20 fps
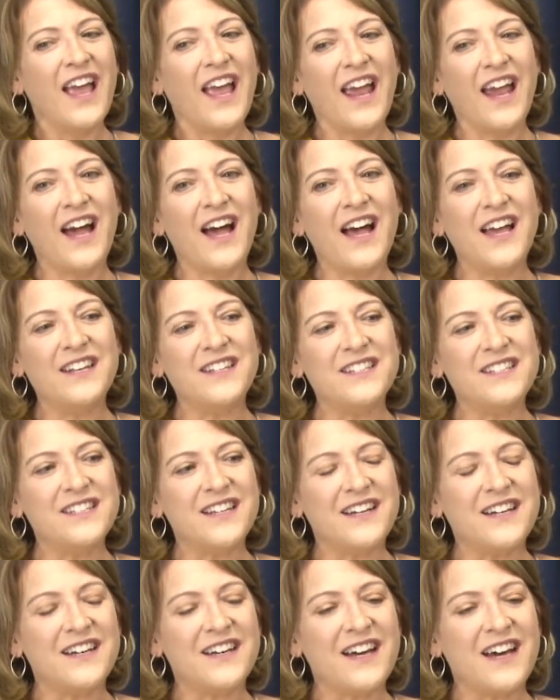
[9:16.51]
And,
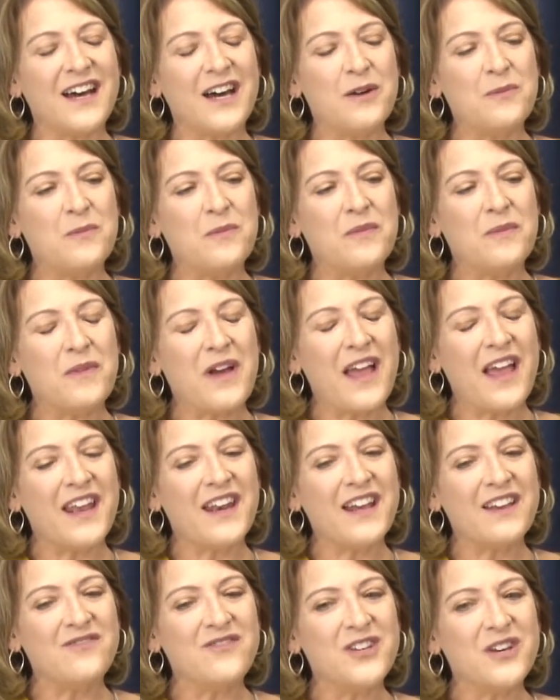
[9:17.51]
um,
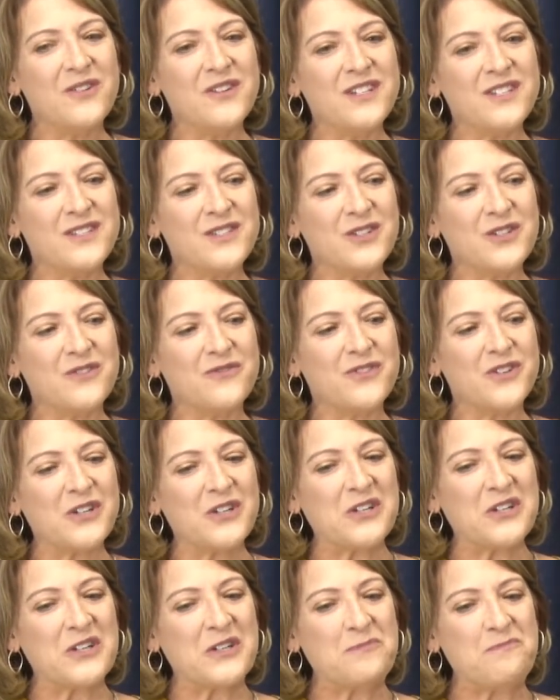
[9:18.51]
and I've noticed
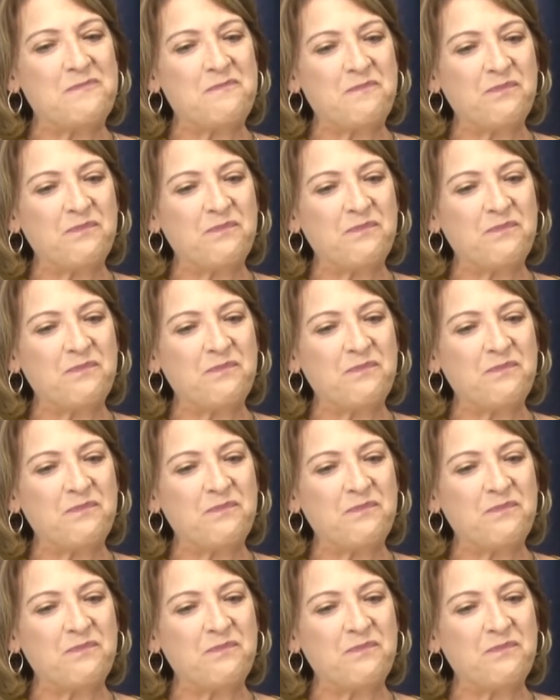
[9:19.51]
over,